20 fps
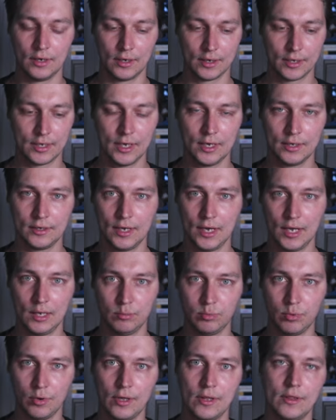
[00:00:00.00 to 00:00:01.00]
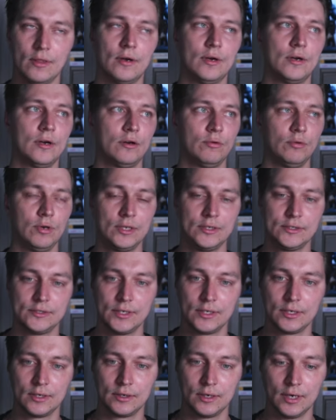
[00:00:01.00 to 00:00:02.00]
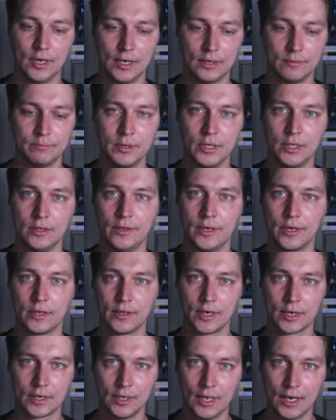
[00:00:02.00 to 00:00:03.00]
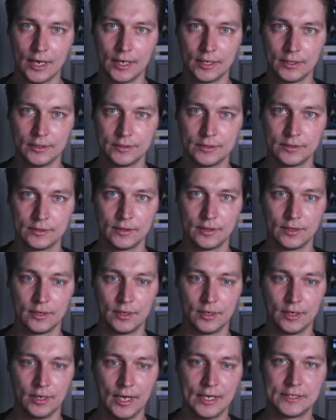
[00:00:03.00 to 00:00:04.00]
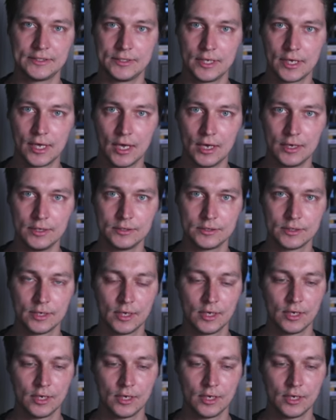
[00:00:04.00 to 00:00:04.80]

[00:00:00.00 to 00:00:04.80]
can help with releasing and building the client SDKs.